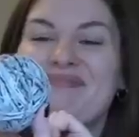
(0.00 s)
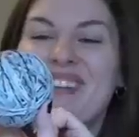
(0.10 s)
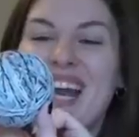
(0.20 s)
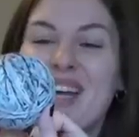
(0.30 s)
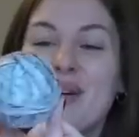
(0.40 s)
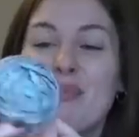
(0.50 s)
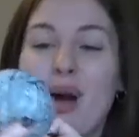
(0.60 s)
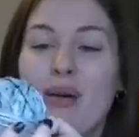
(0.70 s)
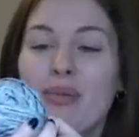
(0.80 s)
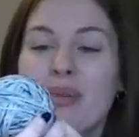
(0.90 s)
but I could
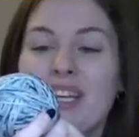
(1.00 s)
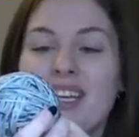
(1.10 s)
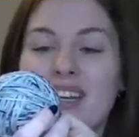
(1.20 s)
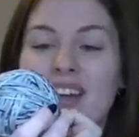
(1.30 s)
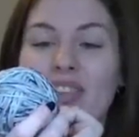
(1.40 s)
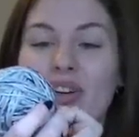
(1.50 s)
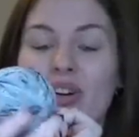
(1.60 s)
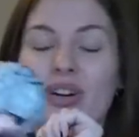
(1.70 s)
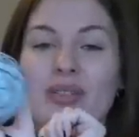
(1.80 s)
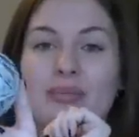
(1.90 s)
probably get
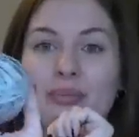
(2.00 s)
another